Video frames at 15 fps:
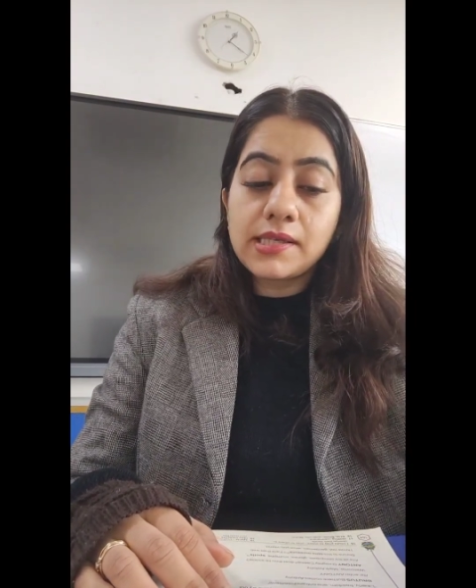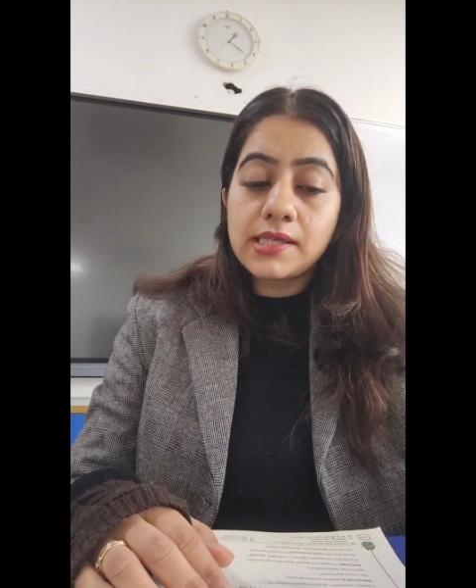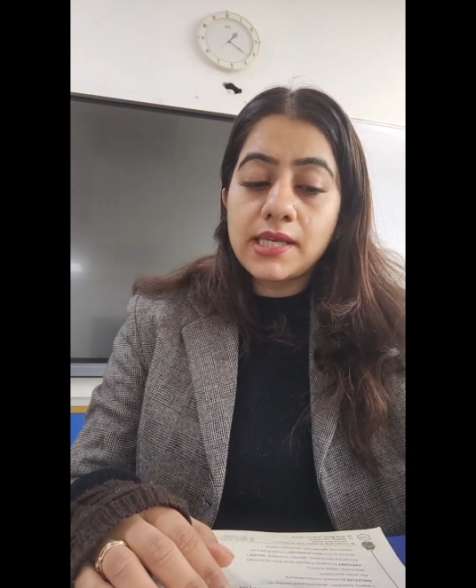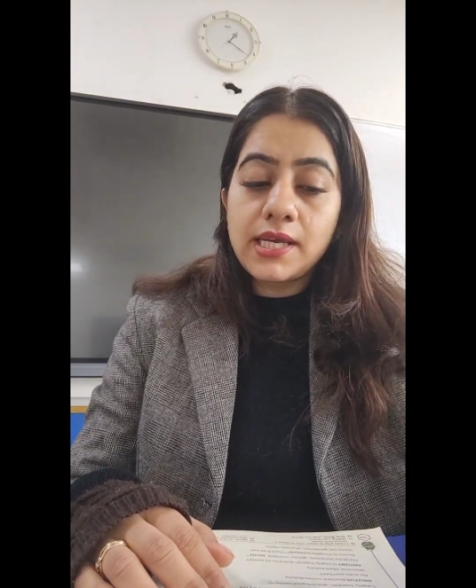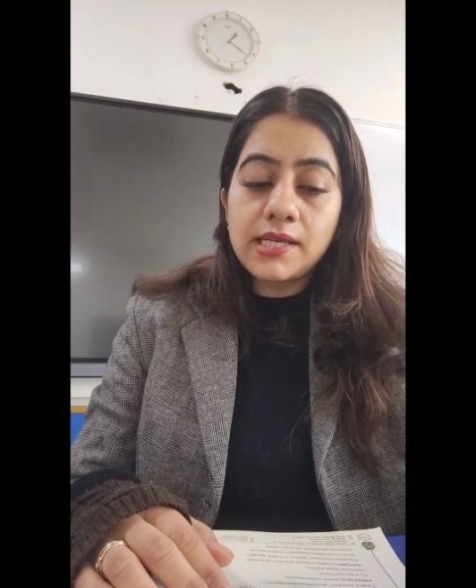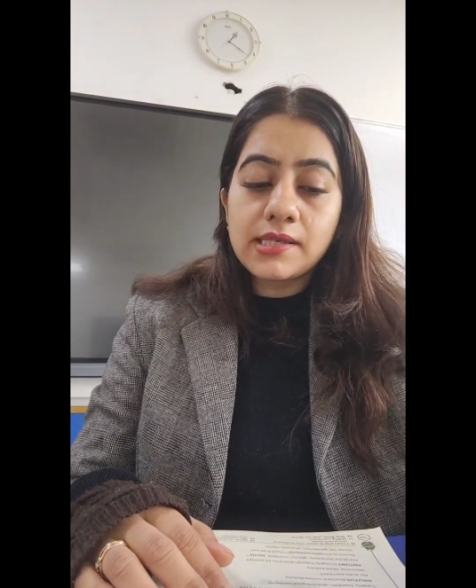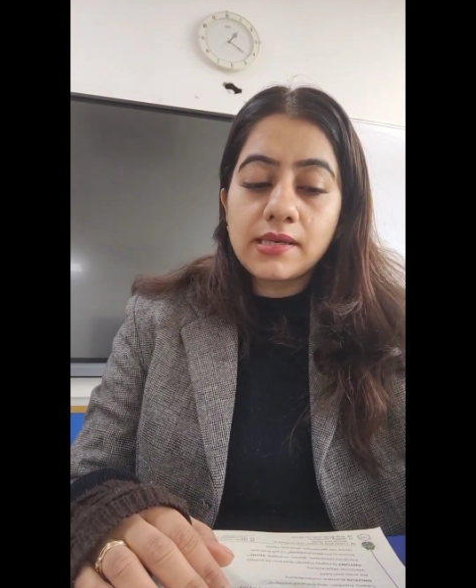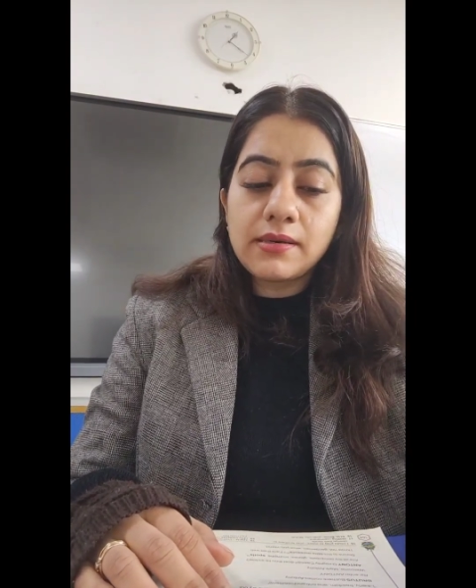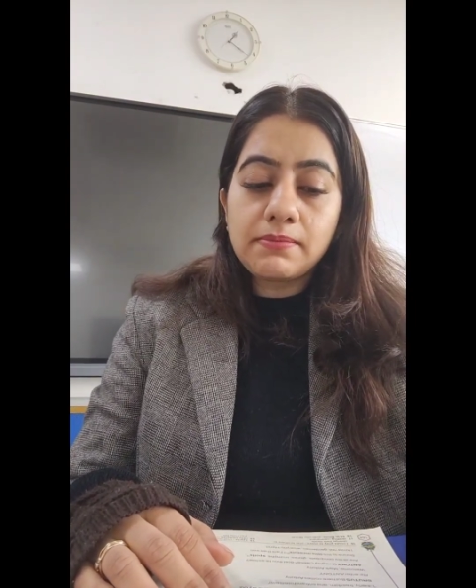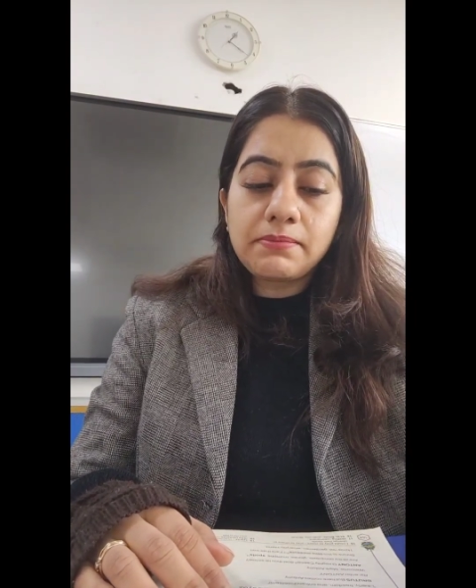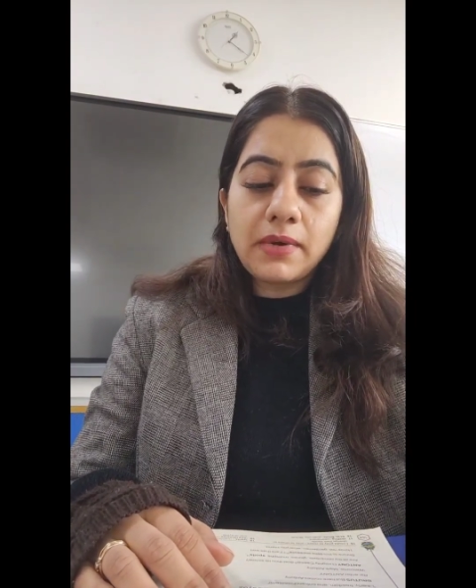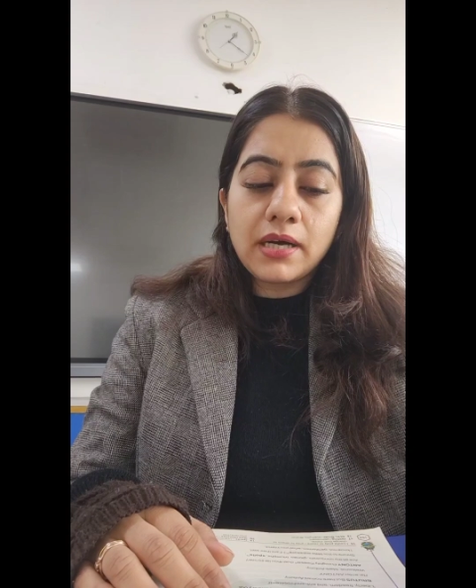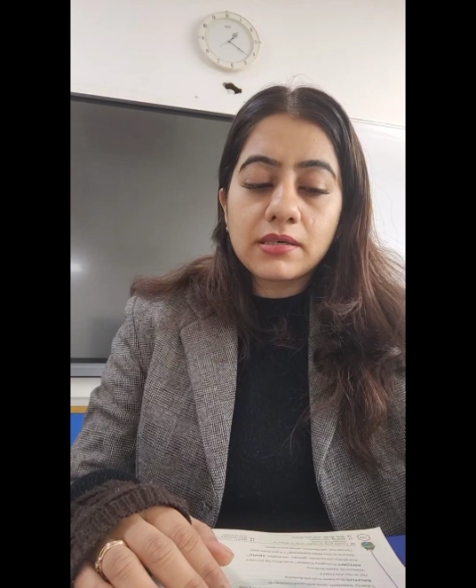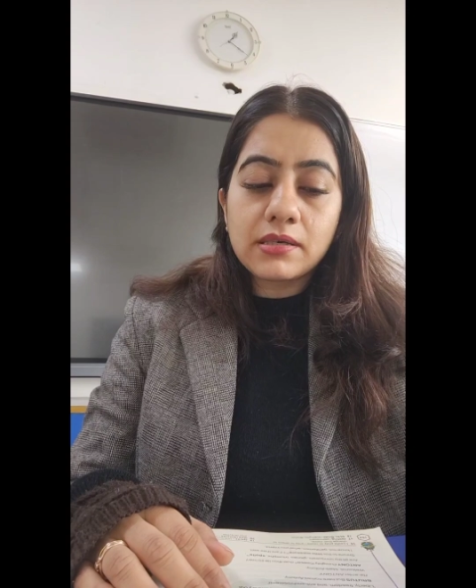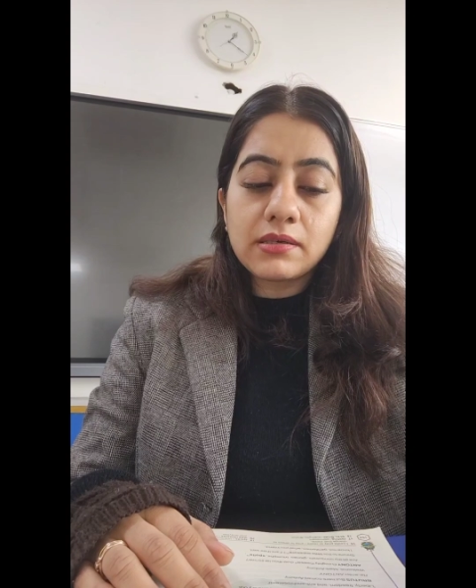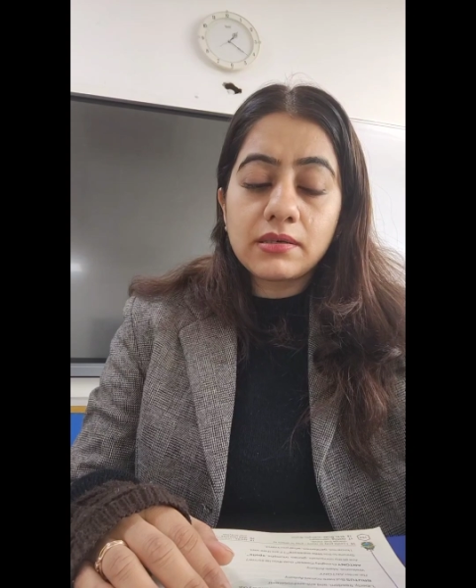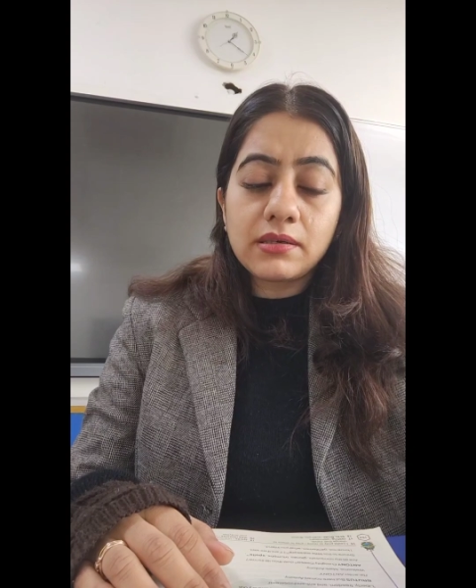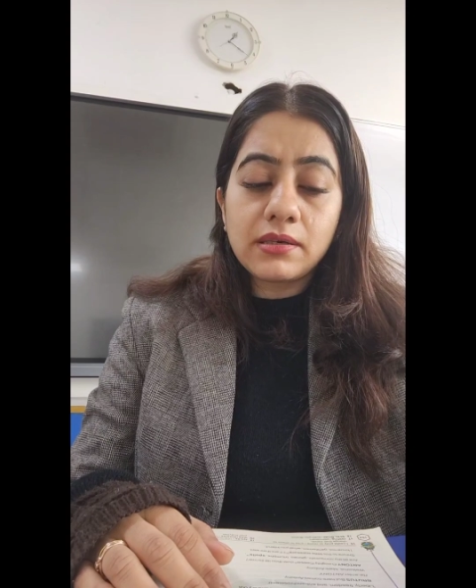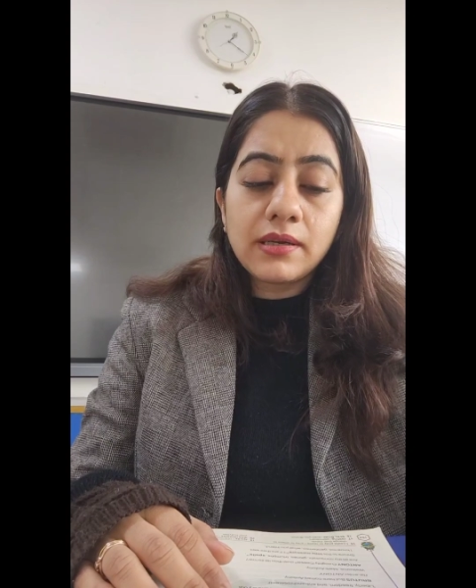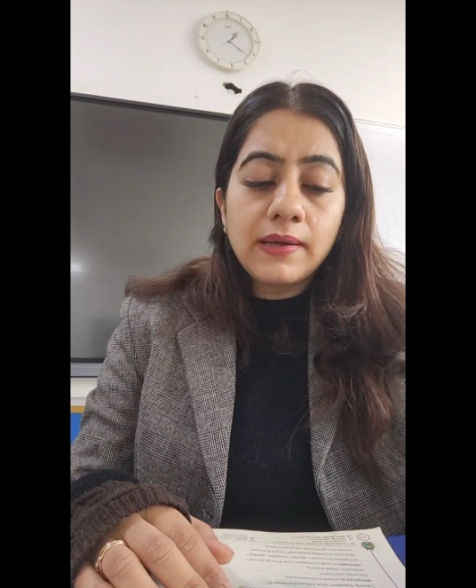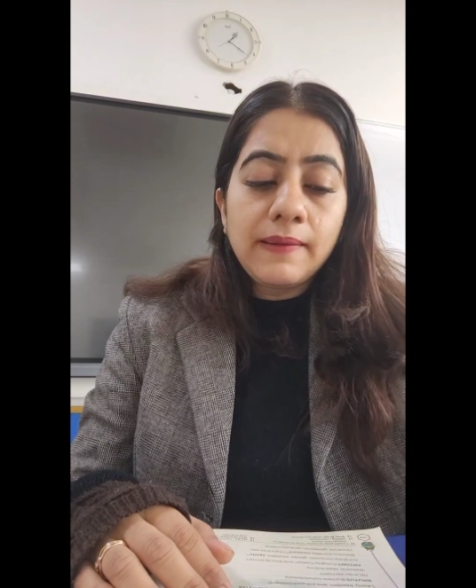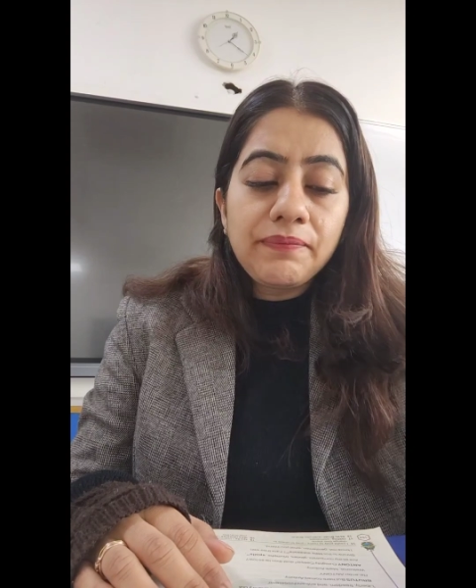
Caesar, pardon.